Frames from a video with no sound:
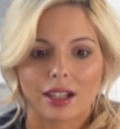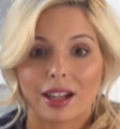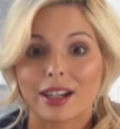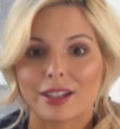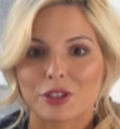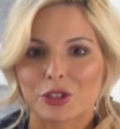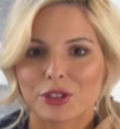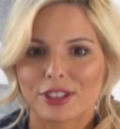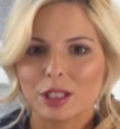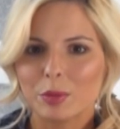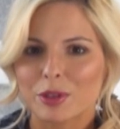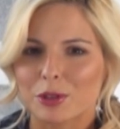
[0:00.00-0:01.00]
Guys, your
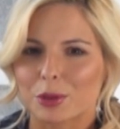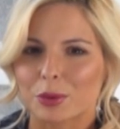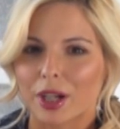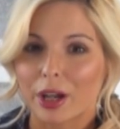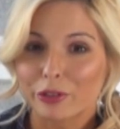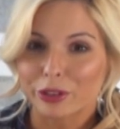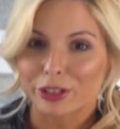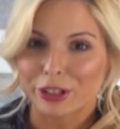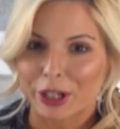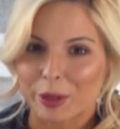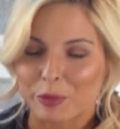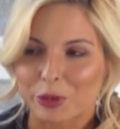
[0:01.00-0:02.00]
sleep is your recovery
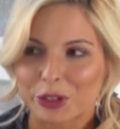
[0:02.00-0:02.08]
time.